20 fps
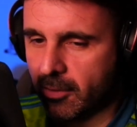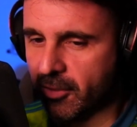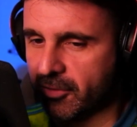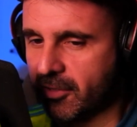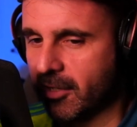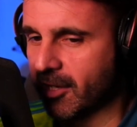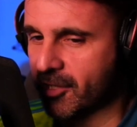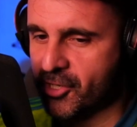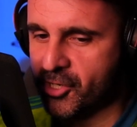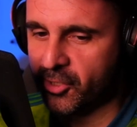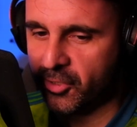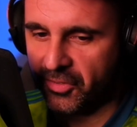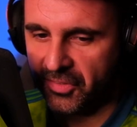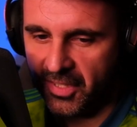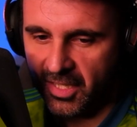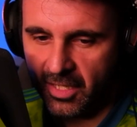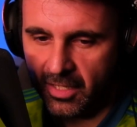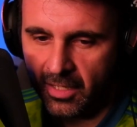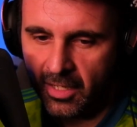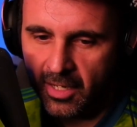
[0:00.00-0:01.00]
Got chills
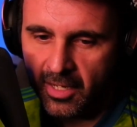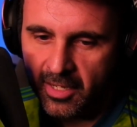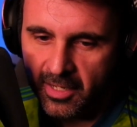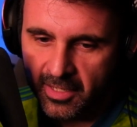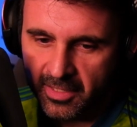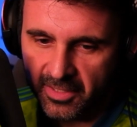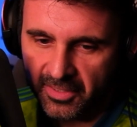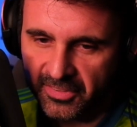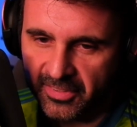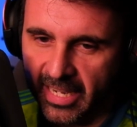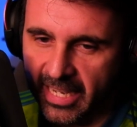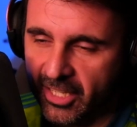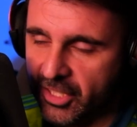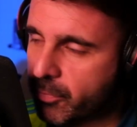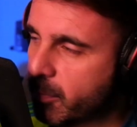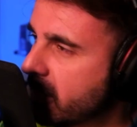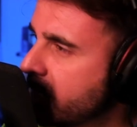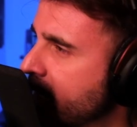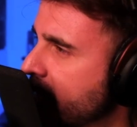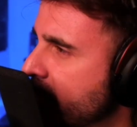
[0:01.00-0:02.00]
there. The silence
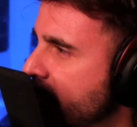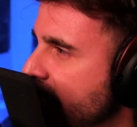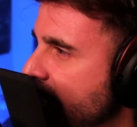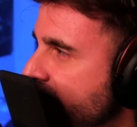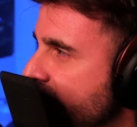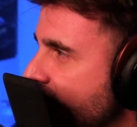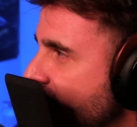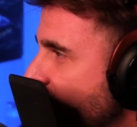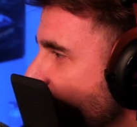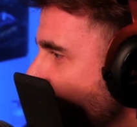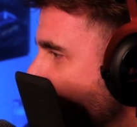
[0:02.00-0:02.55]
became deafening at